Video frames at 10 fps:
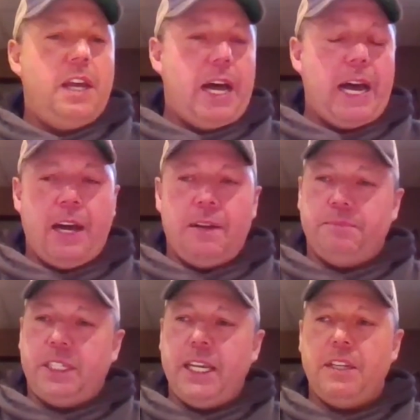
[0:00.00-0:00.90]
um,
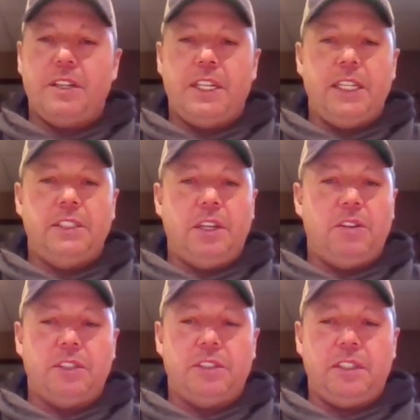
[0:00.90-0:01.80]
take your kids out
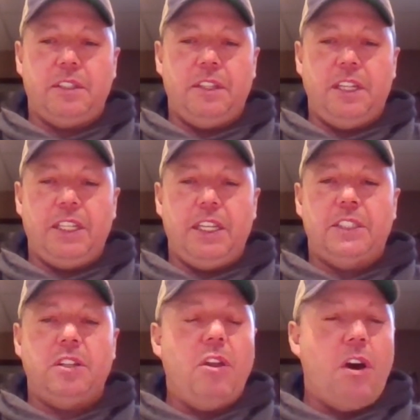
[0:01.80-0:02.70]
because
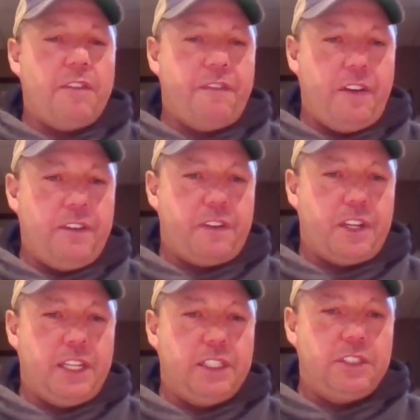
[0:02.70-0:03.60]
it's a lot of fun for
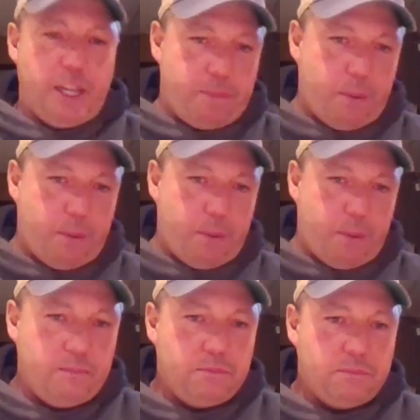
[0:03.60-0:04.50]
kids. Keep them
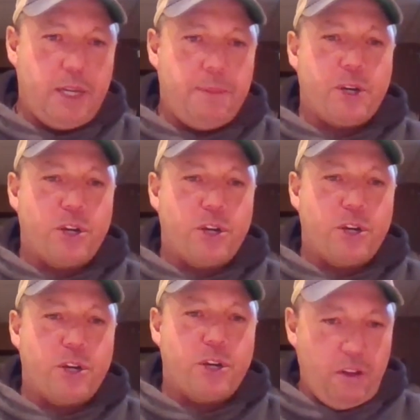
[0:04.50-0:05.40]
warm. Keep your
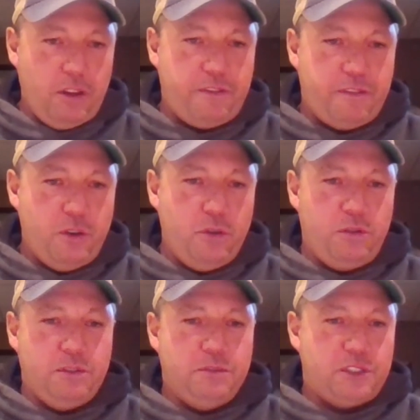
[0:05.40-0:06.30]
cooler full of
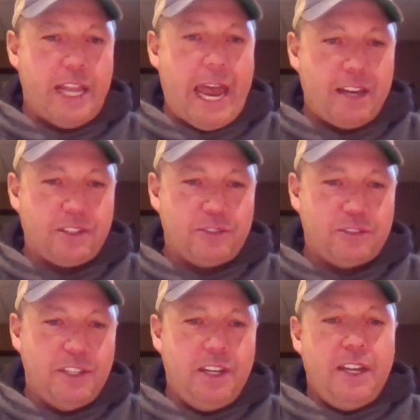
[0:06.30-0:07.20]
food and
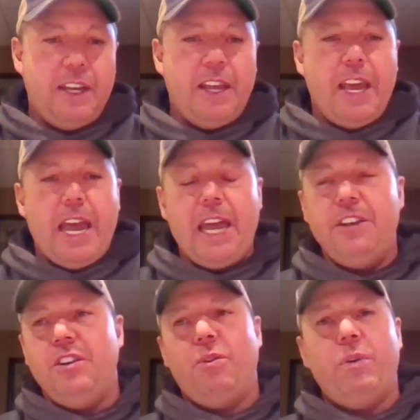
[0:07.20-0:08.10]
snacks. And
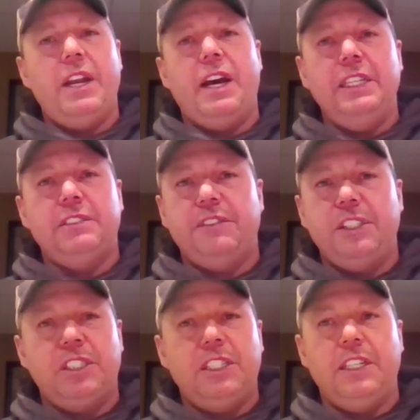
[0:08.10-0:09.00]
you know what? Ice
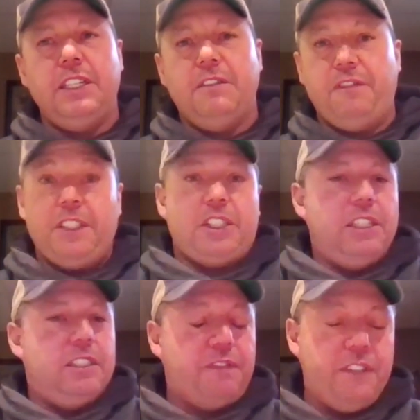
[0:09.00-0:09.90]
fishing,
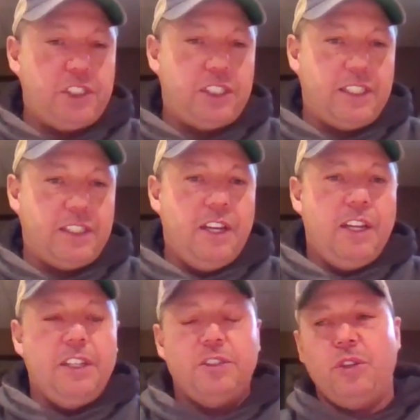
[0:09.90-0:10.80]
fishing is fishing.
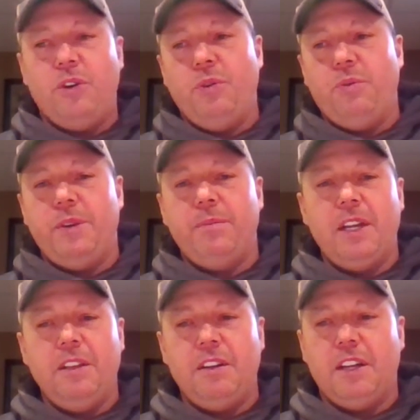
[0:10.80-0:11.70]
So when my
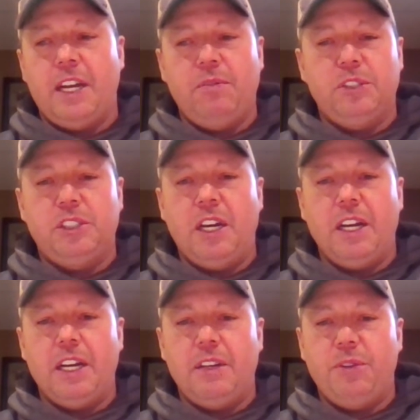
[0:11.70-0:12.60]
little guy was
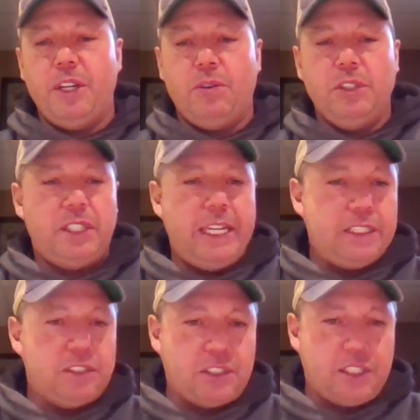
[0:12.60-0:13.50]
young, I, we'd always take
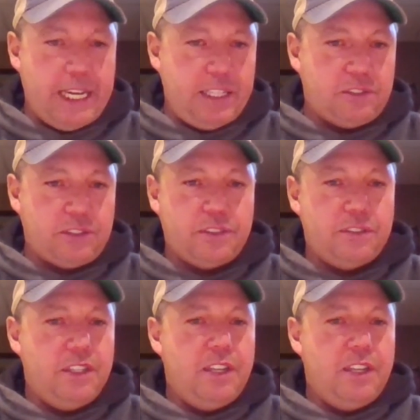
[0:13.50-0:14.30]
his skates,